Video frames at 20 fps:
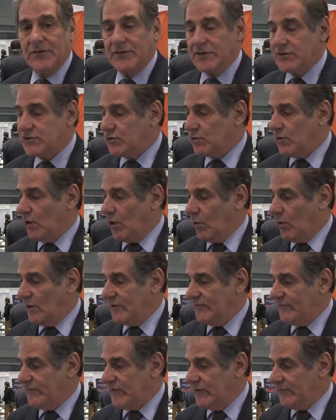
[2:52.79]
The Duo
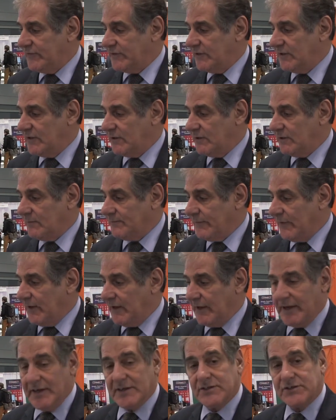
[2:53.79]
150
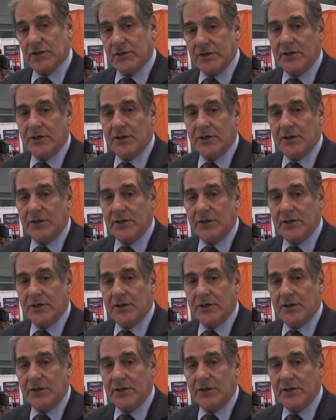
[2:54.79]
is a